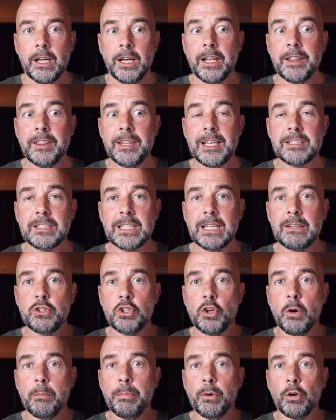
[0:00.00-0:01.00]
and this gives
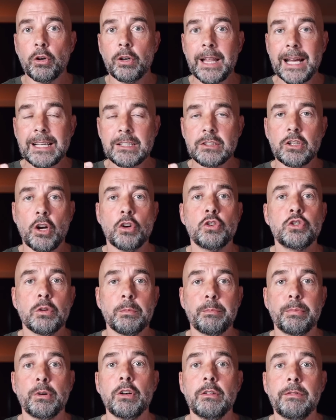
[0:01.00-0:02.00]
your book that social
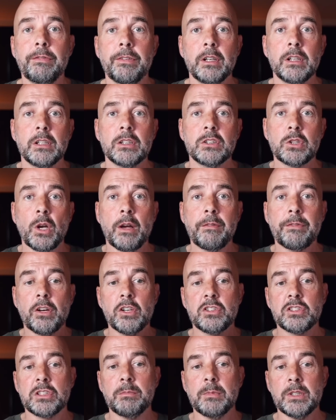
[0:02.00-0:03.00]
proof. So if
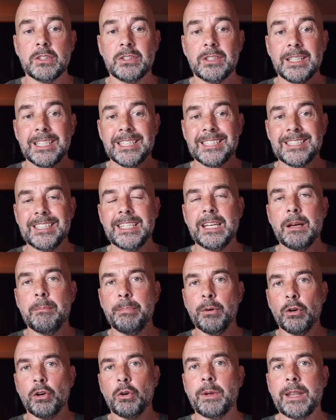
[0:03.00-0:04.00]
customers see a
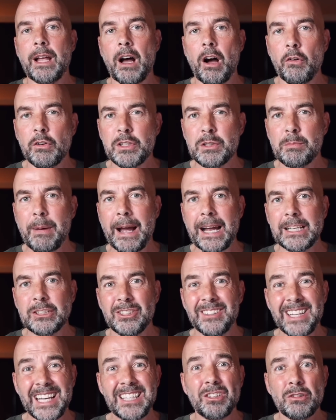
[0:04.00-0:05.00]
book with that orange
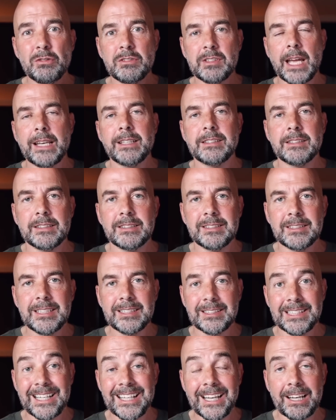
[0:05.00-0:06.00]
badge, they do tend to
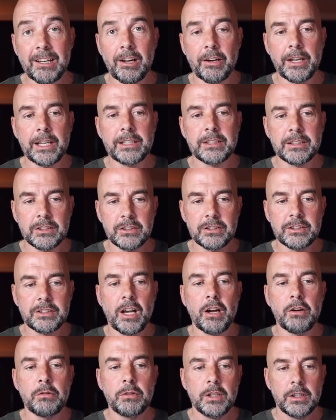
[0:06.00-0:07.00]
click on it. And
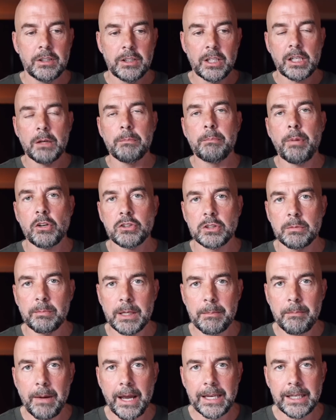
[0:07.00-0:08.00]
so you can
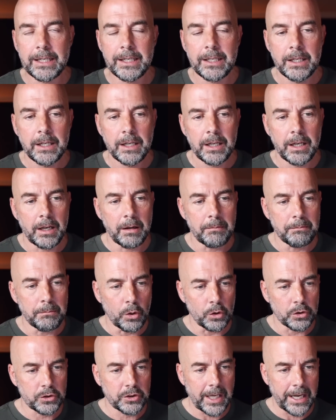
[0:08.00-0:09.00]
possibly make uh,
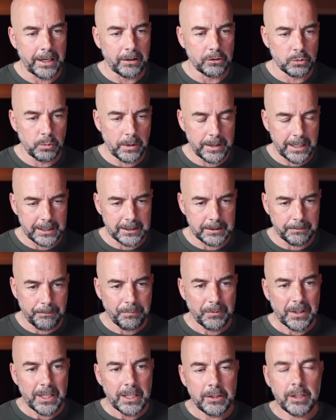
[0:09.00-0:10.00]
more sales with it.
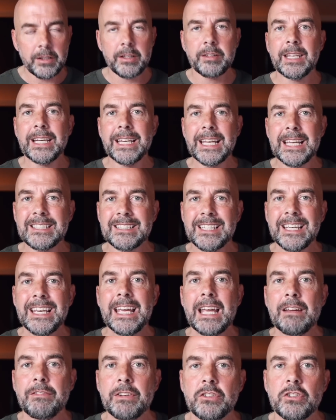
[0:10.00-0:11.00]
The other thing is,
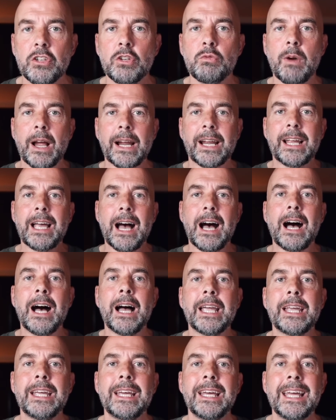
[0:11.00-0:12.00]
if you do rank
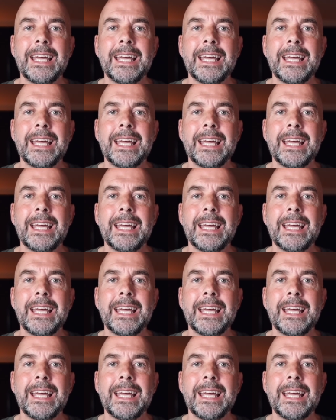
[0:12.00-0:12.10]
high